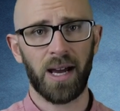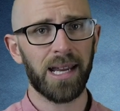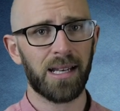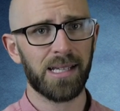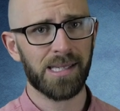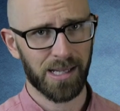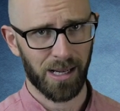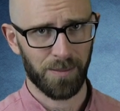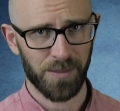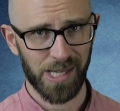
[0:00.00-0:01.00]
finally
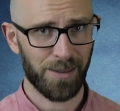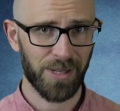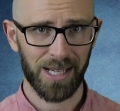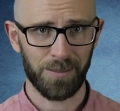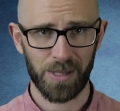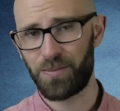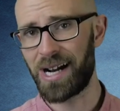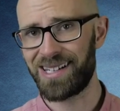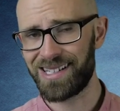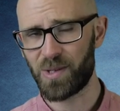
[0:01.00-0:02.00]
succumbs and becomes
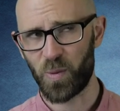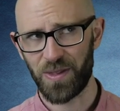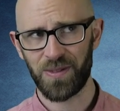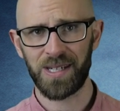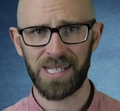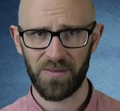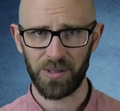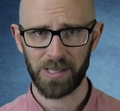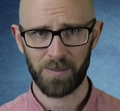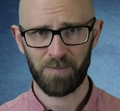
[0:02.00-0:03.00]
pregnant with the
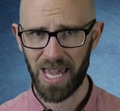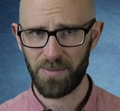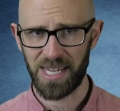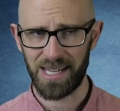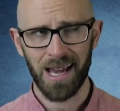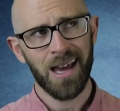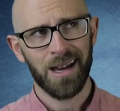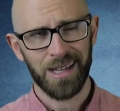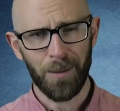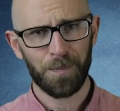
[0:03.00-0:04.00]
devil's baby see
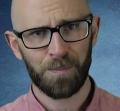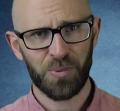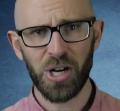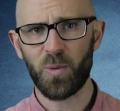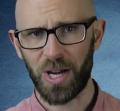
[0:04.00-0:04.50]
Yep, pretty